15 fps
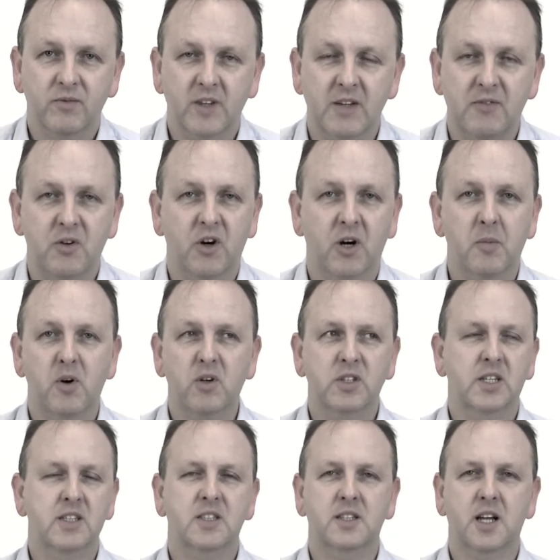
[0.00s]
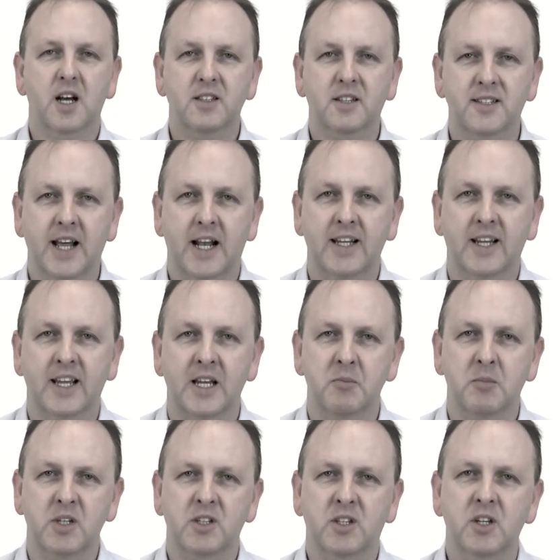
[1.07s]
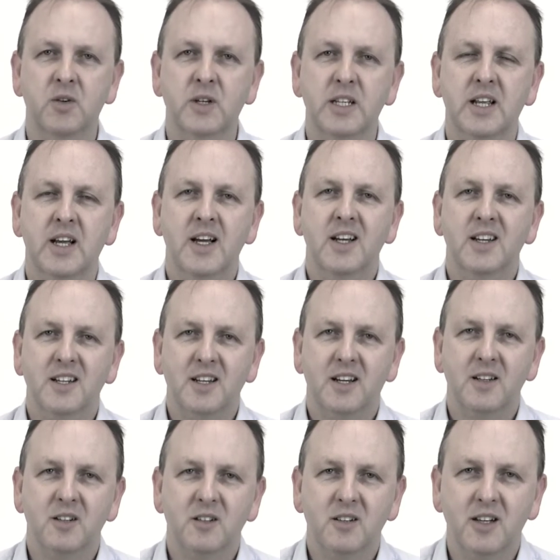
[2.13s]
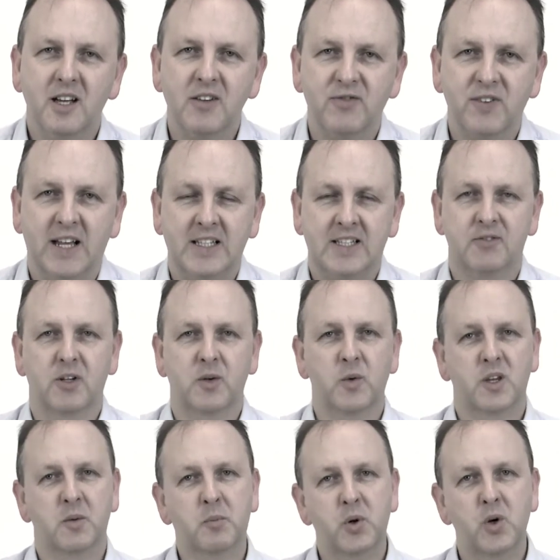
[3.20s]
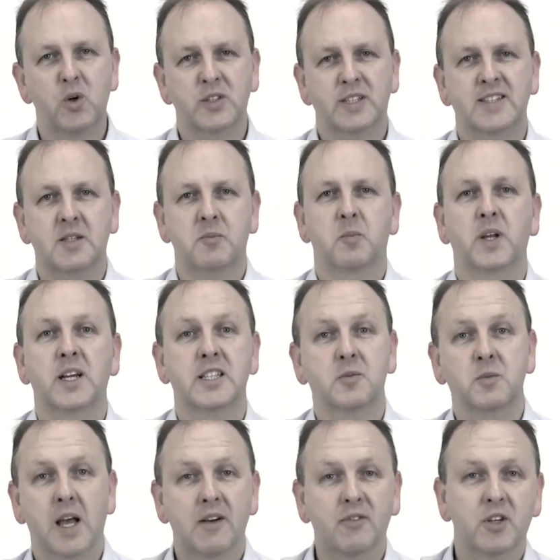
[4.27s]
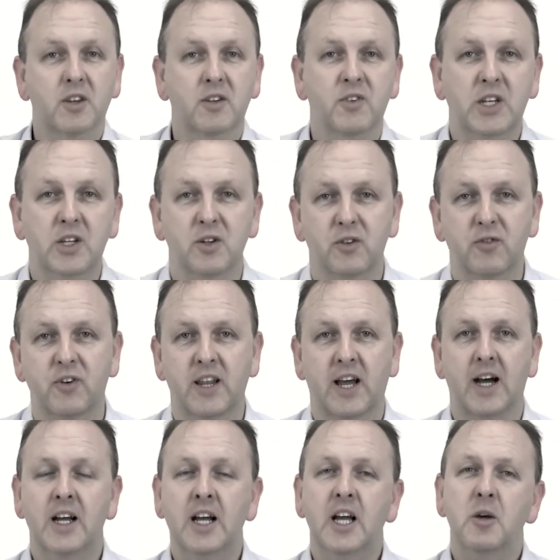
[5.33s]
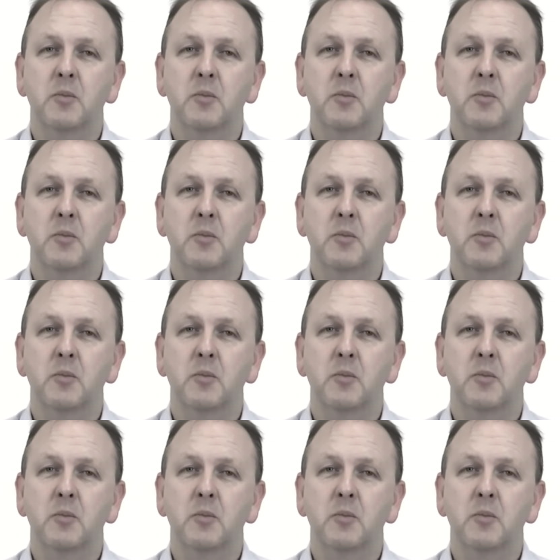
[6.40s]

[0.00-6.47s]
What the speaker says: If you're a boss, start to delegate, but do it effectively with a process in place, and we have another video for that.